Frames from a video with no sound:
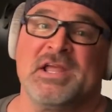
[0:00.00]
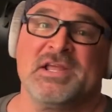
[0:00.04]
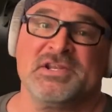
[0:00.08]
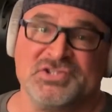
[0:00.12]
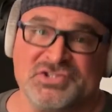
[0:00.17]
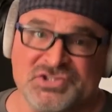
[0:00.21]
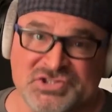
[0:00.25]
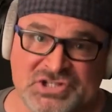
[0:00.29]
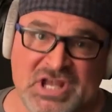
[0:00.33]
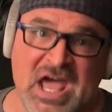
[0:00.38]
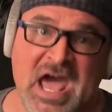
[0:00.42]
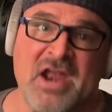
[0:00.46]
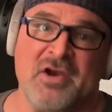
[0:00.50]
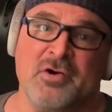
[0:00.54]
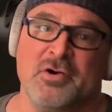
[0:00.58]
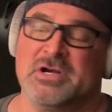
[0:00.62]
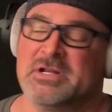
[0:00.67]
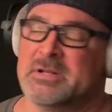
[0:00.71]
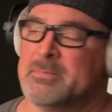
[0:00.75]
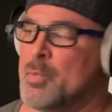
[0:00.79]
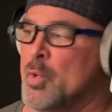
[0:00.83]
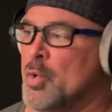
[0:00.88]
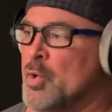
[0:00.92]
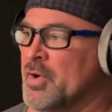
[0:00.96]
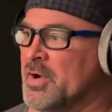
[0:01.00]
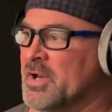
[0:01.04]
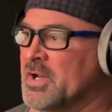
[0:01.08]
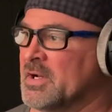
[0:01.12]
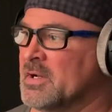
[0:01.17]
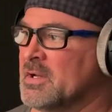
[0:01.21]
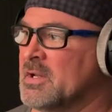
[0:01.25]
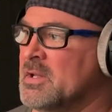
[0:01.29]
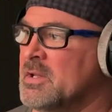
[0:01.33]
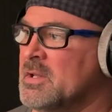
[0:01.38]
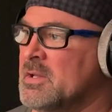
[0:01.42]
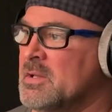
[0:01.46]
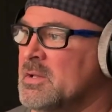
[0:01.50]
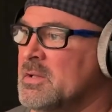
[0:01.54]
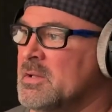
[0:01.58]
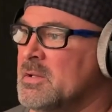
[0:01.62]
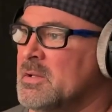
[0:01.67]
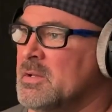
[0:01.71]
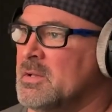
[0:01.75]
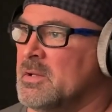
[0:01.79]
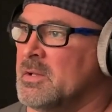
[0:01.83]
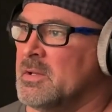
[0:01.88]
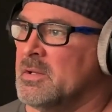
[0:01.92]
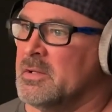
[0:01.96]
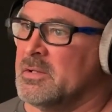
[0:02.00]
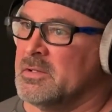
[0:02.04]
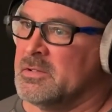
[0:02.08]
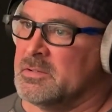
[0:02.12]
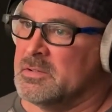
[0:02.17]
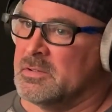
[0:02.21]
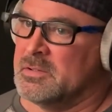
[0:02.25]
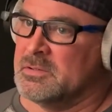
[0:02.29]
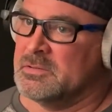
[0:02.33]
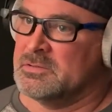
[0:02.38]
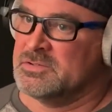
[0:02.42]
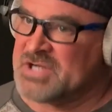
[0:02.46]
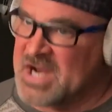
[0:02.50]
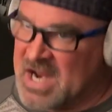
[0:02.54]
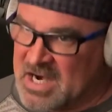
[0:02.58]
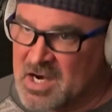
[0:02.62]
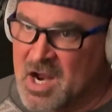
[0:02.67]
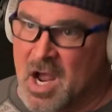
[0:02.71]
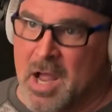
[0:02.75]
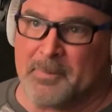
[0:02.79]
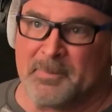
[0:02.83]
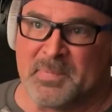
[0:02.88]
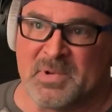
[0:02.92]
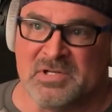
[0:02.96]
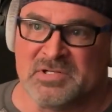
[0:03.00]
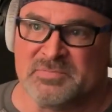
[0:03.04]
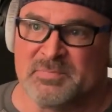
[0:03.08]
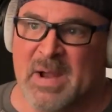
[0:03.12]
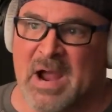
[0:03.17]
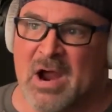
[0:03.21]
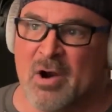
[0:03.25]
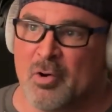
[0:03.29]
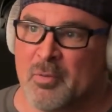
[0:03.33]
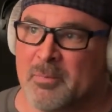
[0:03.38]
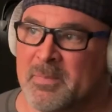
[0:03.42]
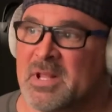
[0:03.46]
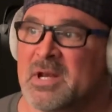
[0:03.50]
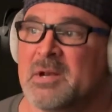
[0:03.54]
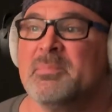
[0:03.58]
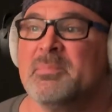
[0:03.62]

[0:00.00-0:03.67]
Saturday morning Jack Hopkins Power Minute